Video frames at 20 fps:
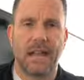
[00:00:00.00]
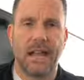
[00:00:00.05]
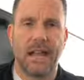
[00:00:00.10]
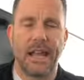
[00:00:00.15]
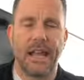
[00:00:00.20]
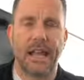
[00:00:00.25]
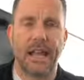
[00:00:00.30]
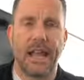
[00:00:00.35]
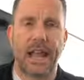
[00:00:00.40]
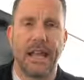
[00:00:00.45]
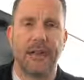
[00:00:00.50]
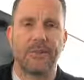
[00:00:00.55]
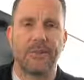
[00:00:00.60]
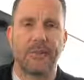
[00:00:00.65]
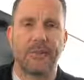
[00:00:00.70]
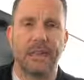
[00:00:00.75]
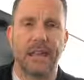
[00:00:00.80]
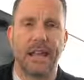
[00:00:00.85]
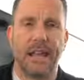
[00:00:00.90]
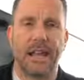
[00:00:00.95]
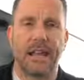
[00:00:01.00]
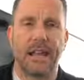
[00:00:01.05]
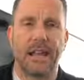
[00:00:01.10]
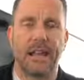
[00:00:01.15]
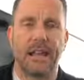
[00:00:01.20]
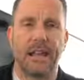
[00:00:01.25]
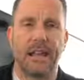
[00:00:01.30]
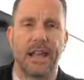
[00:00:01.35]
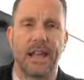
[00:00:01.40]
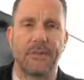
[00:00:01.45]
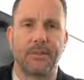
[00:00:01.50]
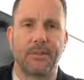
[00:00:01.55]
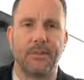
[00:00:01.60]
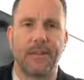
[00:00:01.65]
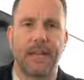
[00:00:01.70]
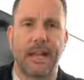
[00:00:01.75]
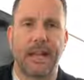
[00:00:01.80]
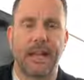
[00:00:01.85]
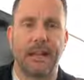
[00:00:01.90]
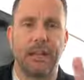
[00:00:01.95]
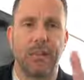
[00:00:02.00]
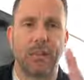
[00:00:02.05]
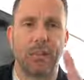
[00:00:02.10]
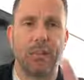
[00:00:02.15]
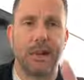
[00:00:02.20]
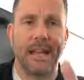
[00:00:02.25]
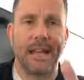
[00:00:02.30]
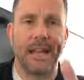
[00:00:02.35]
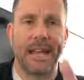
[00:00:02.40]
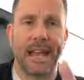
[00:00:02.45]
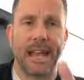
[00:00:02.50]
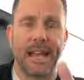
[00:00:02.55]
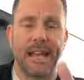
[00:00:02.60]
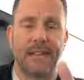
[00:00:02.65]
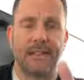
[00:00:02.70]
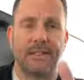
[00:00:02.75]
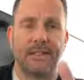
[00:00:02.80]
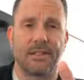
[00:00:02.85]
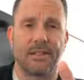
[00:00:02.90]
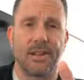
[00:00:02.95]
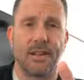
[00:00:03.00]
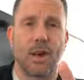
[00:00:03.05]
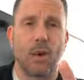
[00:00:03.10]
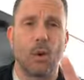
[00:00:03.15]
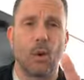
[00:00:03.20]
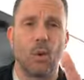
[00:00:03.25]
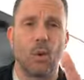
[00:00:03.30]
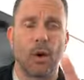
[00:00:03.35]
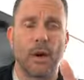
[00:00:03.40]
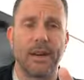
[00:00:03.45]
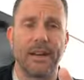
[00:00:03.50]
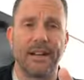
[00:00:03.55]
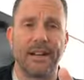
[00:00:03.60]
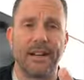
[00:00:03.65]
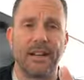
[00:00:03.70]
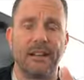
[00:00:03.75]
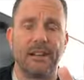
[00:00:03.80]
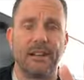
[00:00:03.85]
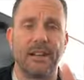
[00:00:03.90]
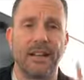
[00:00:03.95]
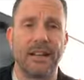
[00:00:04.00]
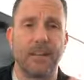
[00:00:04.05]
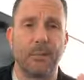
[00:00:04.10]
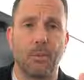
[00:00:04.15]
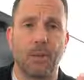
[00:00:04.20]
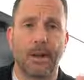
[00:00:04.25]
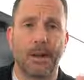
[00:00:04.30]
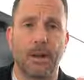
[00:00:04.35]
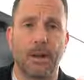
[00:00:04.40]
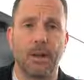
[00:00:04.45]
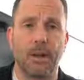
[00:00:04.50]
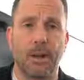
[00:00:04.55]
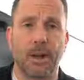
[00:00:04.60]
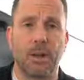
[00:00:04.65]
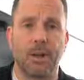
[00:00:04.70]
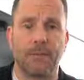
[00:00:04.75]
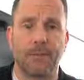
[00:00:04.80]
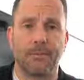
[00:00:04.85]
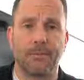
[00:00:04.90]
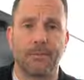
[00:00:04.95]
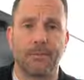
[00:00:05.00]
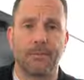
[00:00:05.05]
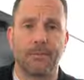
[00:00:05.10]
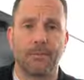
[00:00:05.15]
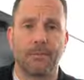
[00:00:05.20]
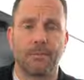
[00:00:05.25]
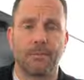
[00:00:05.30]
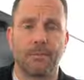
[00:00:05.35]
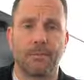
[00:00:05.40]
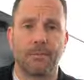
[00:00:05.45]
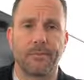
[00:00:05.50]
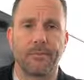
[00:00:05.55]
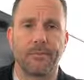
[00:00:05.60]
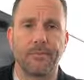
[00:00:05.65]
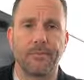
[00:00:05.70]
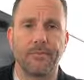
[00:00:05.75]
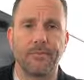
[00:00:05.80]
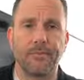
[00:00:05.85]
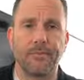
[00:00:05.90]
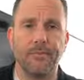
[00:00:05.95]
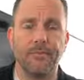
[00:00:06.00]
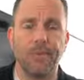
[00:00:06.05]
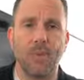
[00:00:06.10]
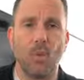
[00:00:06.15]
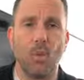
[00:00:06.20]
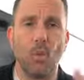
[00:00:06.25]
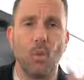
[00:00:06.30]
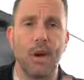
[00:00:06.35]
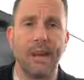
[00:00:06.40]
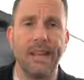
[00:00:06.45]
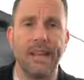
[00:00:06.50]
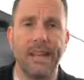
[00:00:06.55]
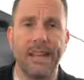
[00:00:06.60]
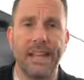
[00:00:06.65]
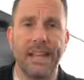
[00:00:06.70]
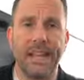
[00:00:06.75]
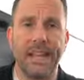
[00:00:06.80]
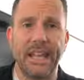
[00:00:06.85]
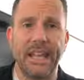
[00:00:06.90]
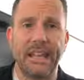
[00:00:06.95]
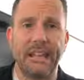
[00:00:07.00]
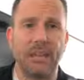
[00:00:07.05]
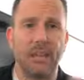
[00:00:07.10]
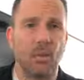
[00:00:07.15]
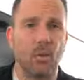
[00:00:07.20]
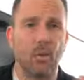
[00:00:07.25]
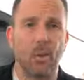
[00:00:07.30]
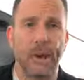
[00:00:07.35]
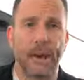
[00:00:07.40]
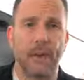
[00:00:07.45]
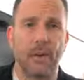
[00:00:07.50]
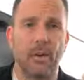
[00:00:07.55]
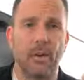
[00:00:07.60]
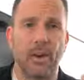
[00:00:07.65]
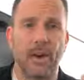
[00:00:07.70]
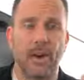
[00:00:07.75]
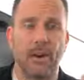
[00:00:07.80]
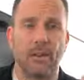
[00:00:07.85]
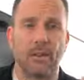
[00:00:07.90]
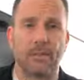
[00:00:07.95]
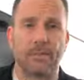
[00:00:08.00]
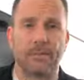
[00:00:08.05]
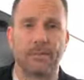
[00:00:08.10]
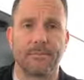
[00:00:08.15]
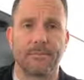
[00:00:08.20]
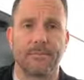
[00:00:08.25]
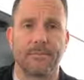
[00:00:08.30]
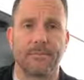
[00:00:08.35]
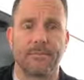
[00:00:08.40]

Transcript: day after day after day? Three days. Where did he sleep? We don't know. What did he eat? We don't know.